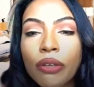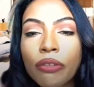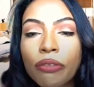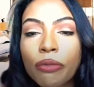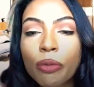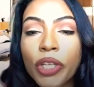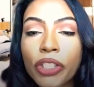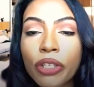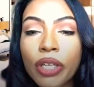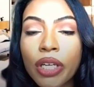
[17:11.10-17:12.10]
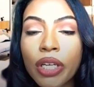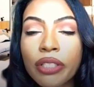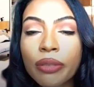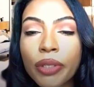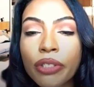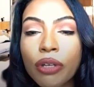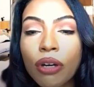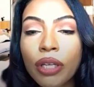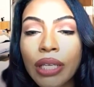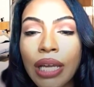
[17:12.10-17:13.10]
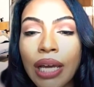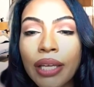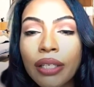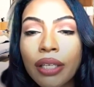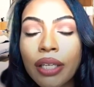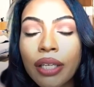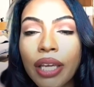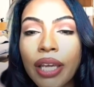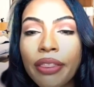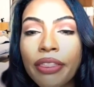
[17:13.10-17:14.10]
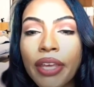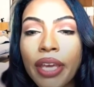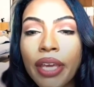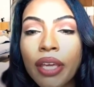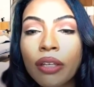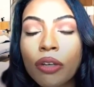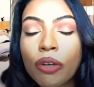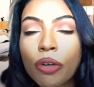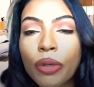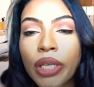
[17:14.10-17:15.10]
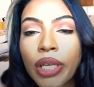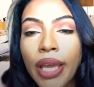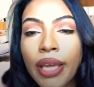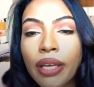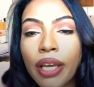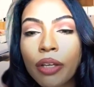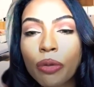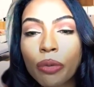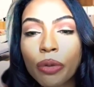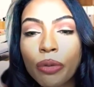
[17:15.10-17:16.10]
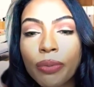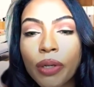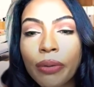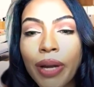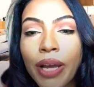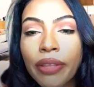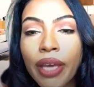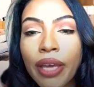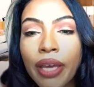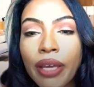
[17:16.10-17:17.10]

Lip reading: reach your customers online and then create a group around that,